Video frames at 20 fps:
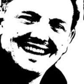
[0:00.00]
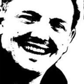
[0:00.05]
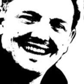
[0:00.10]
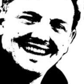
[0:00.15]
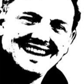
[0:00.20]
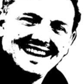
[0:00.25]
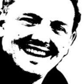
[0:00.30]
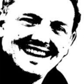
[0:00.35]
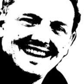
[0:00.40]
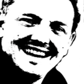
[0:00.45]

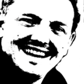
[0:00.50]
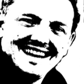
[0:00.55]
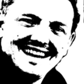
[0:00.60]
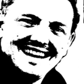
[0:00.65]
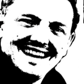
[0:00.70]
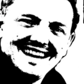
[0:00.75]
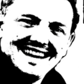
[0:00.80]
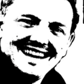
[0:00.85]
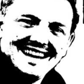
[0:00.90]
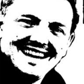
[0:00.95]
But it should have
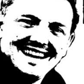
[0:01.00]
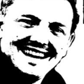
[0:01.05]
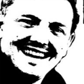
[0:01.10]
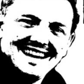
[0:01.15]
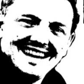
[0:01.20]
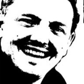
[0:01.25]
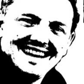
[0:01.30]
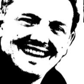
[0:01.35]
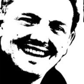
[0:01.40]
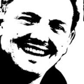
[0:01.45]
just gone
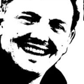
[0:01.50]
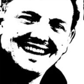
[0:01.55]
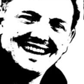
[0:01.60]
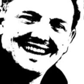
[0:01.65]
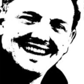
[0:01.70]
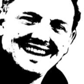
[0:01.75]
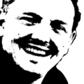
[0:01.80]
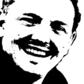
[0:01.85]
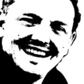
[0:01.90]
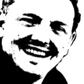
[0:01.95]
as soon as
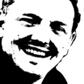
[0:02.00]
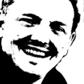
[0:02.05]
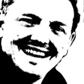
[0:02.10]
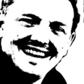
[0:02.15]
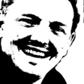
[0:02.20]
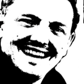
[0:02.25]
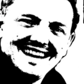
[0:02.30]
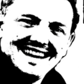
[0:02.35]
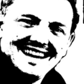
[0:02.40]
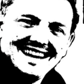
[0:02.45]
he
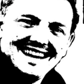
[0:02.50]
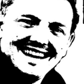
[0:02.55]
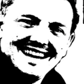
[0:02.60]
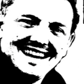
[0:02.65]
jumped,